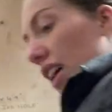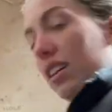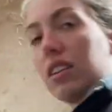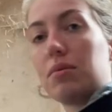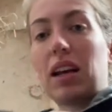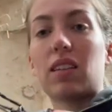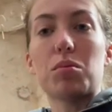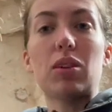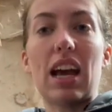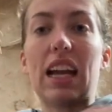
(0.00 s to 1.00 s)
I'm gonna make a
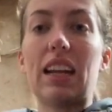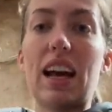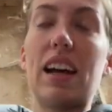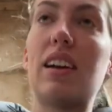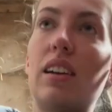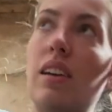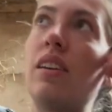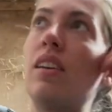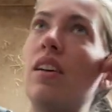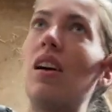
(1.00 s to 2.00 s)
small hay net,
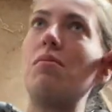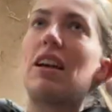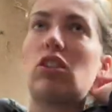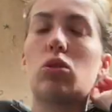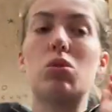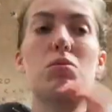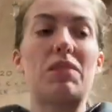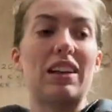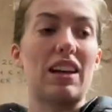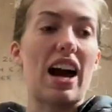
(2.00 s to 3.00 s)
make sure all my
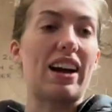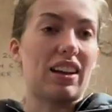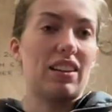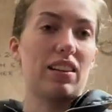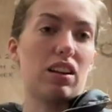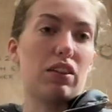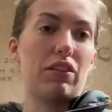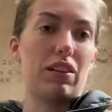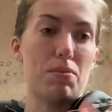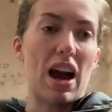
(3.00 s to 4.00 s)
tack and stuff
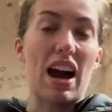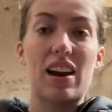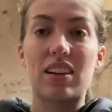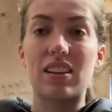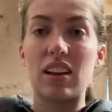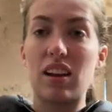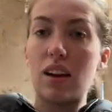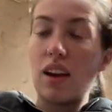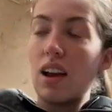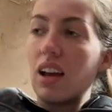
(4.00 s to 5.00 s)
is packed,
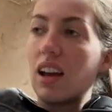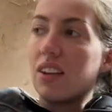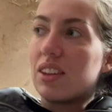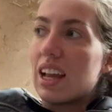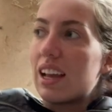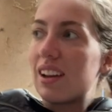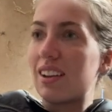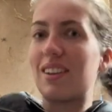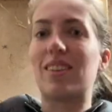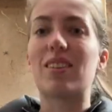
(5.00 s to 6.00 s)
and then
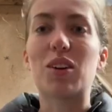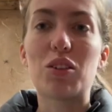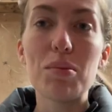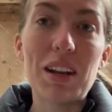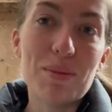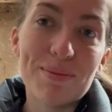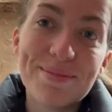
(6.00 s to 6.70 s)
start cleaning him.